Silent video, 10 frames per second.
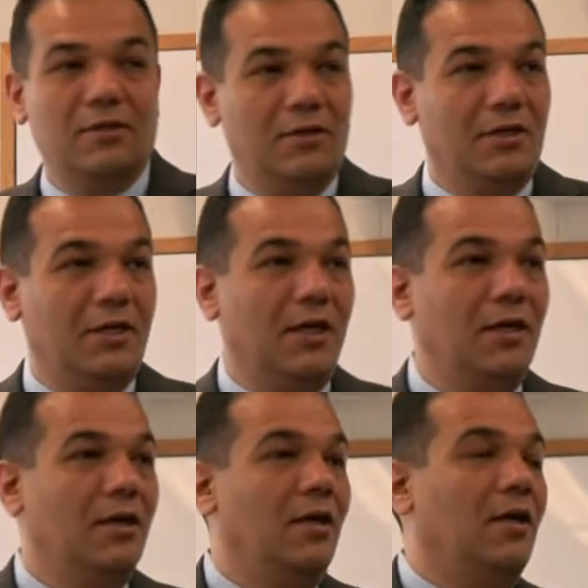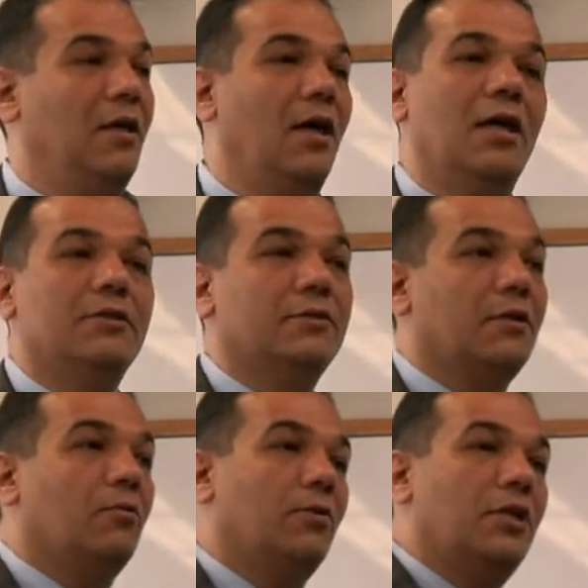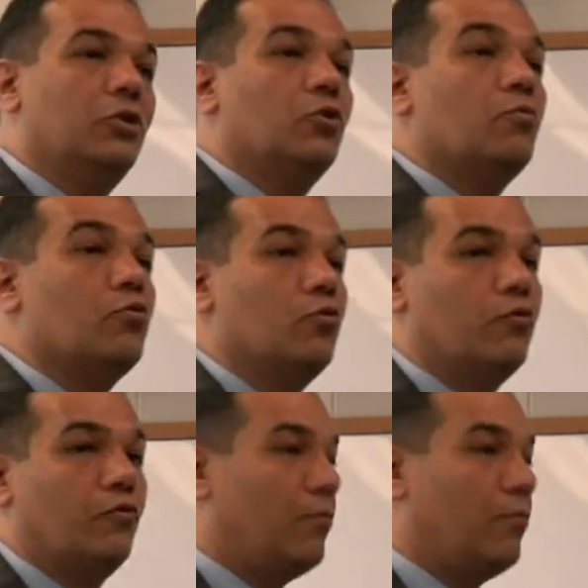okay? And we need to improve.